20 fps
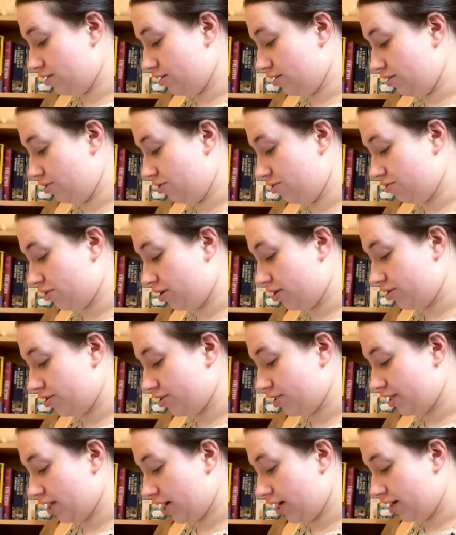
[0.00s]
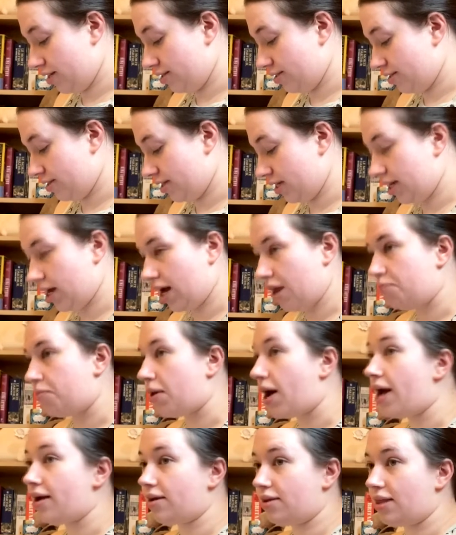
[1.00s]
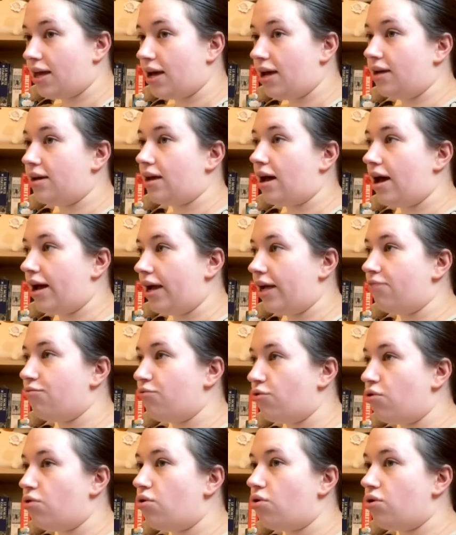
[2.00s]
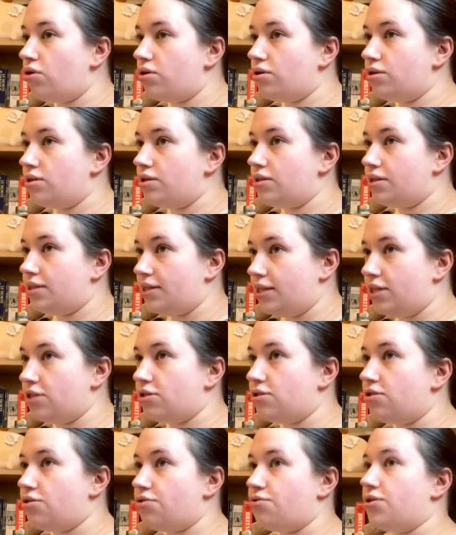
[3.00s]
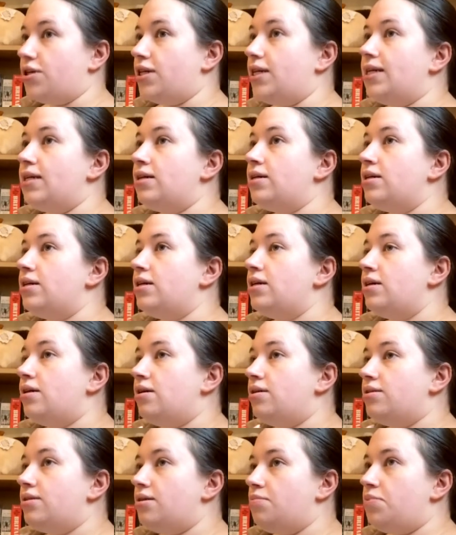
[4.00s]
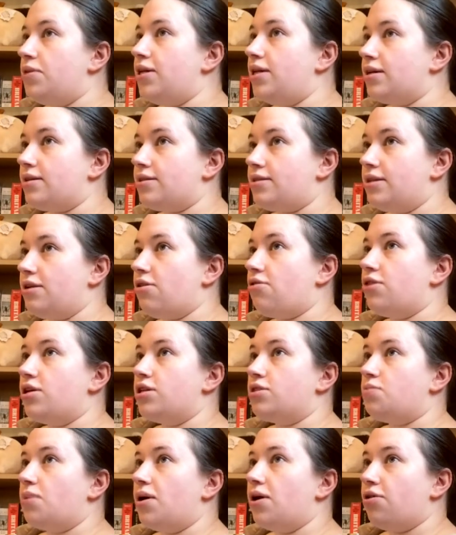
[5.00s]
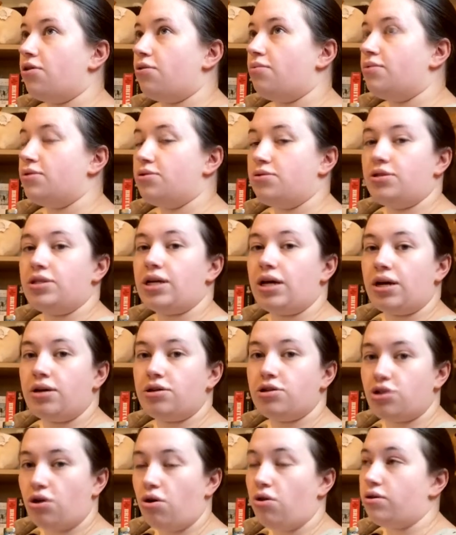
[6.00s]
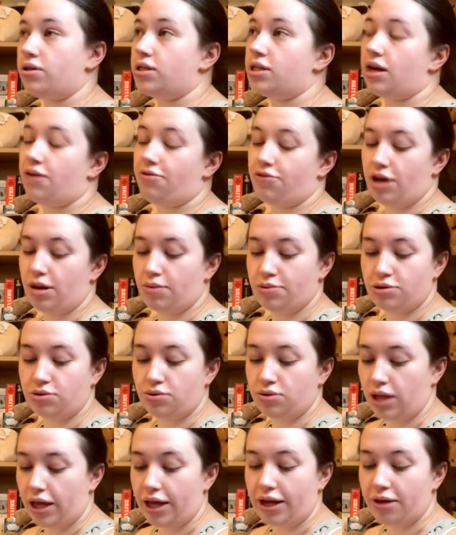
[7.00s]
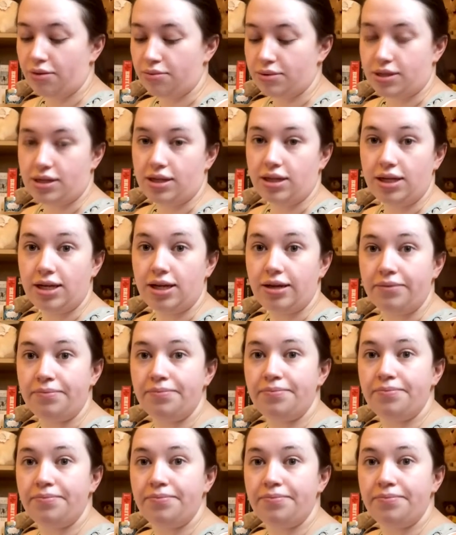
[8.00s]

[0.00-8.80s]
You don't understand. Like, back then, I wrote season 3 to be a series where there was songs in every episode like it was Glee.